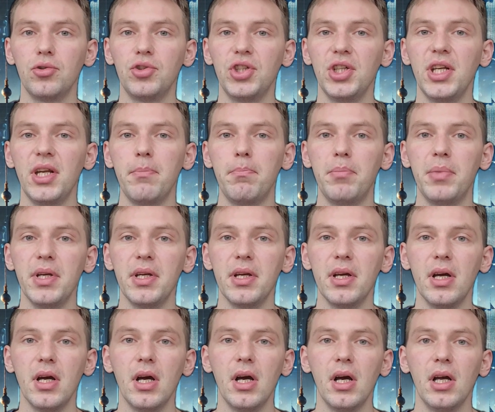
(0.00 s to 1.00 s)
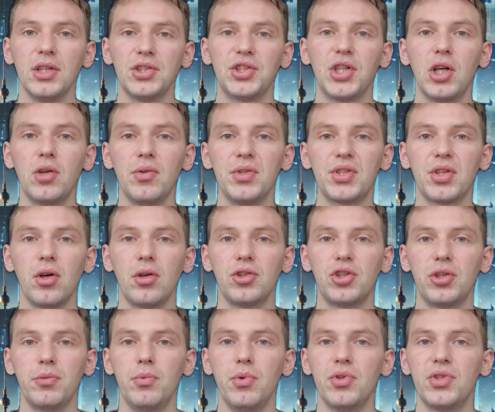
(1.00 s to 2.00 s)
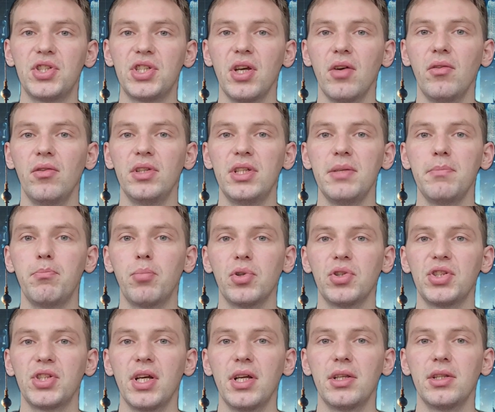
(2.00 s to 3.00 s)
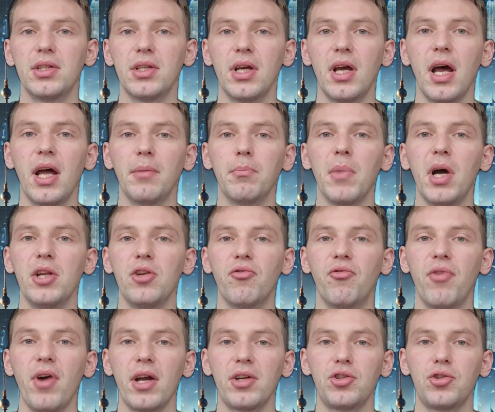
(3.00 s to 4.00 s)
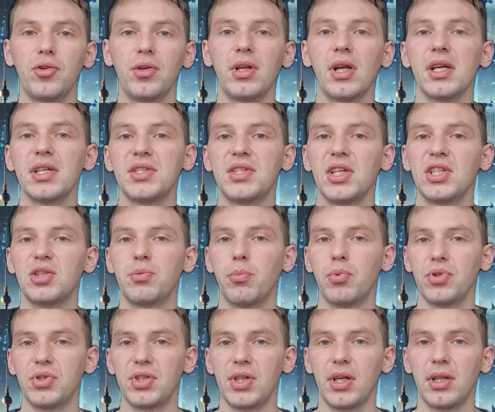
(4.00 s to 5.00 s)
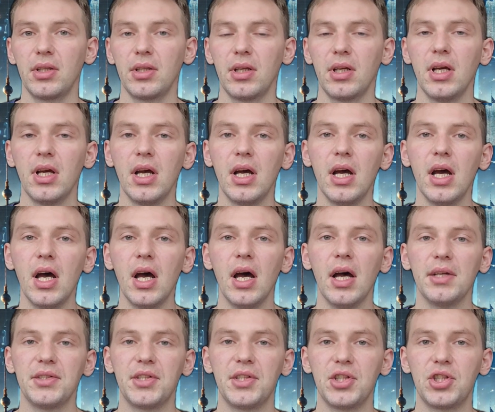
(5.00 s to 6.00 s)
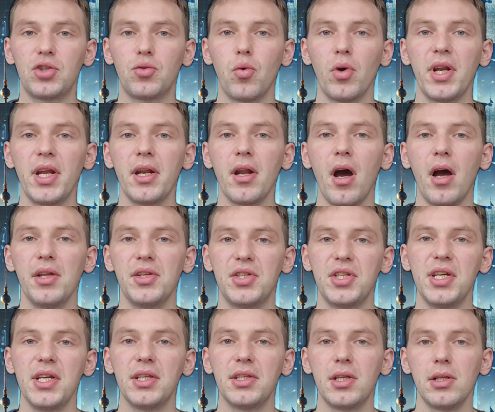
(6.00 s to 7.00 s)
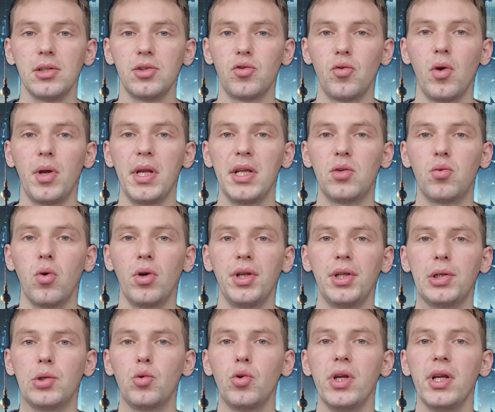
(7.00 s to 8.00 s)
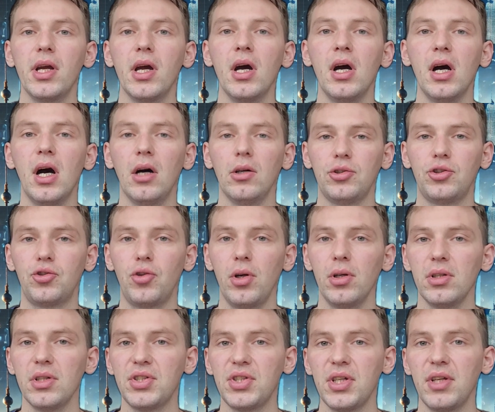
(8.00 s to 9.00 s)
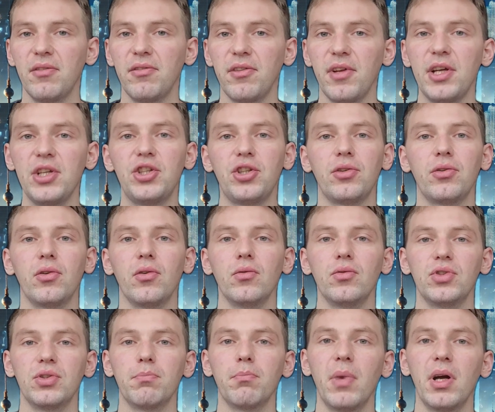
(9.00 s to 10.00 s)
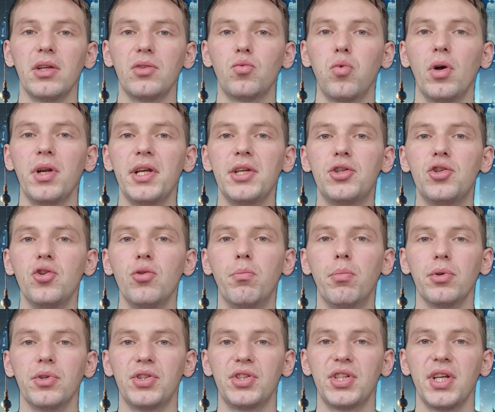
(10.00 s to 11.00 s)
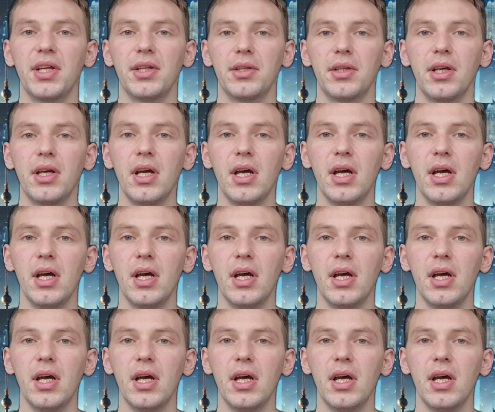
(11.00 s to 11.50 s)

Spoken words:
to GDP, service contributes 17%, and manufacturing 6%. Since 2019 till 2023, Australia's inflation rose by 22%.